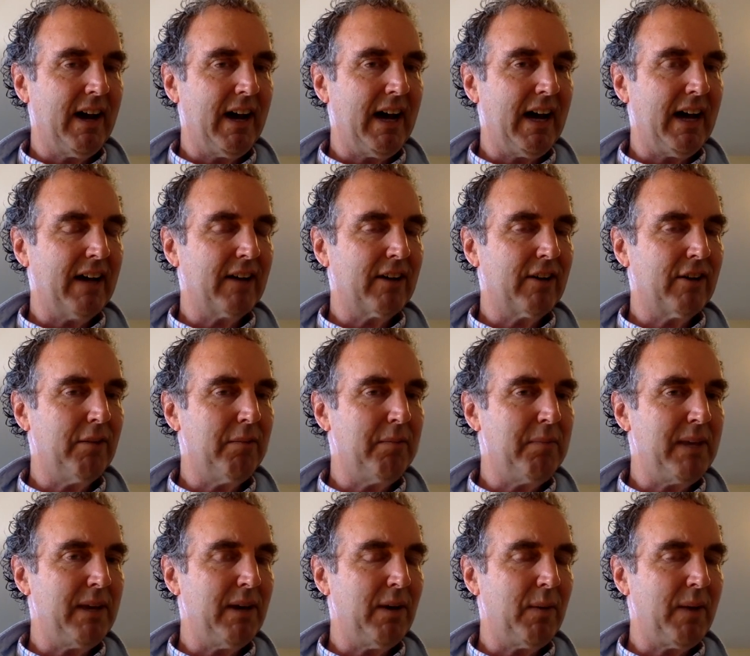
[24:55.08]
uh, could
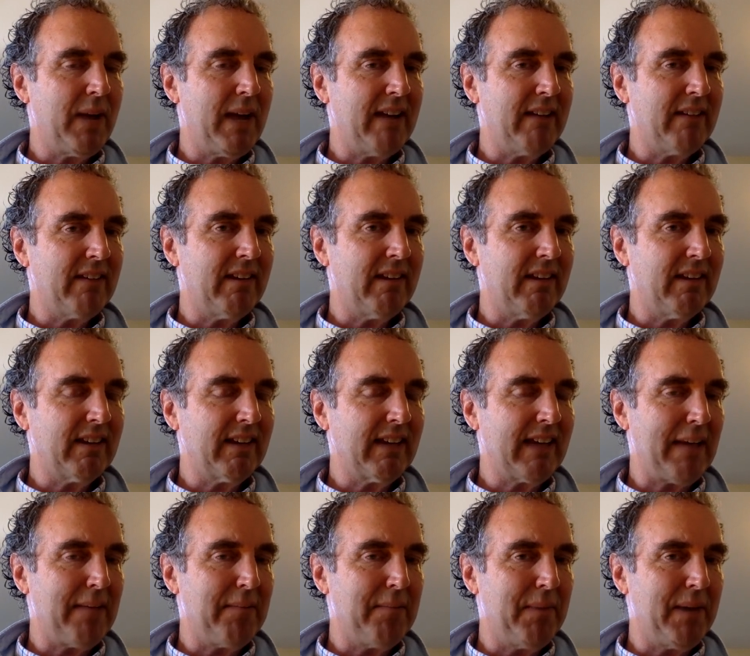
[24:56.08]
be a way to
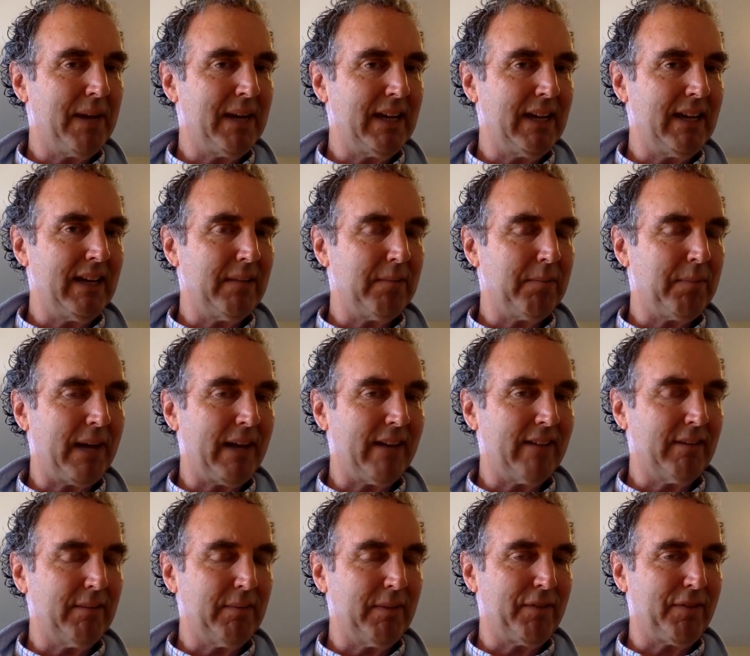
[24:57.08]
get money
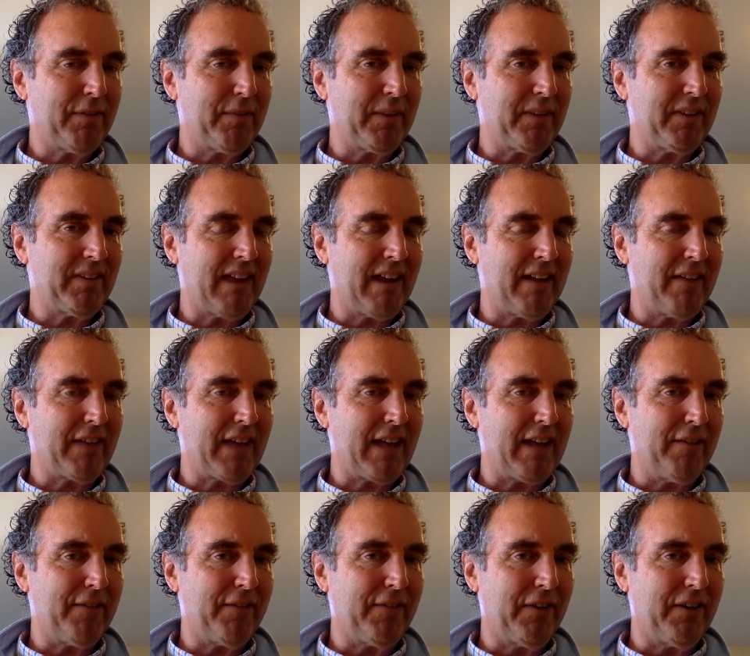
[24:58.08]
possibly from the state of
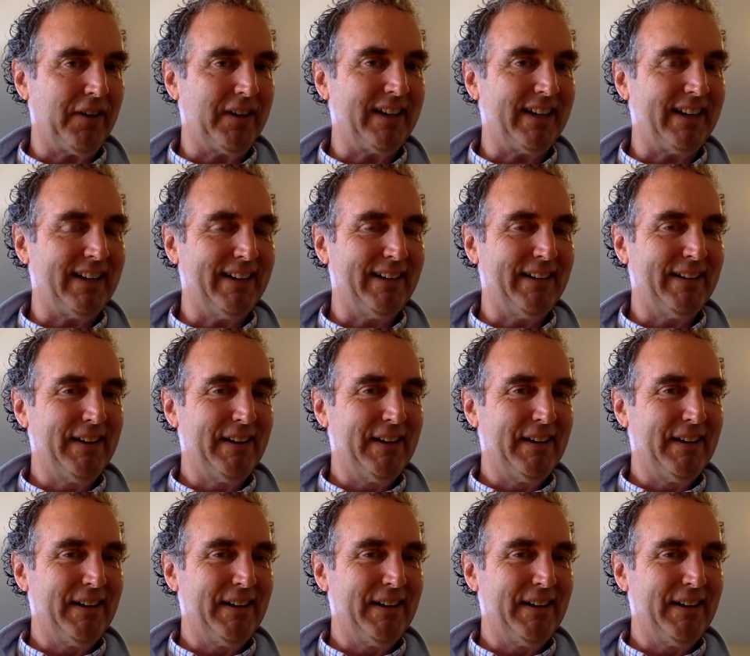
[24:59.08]
California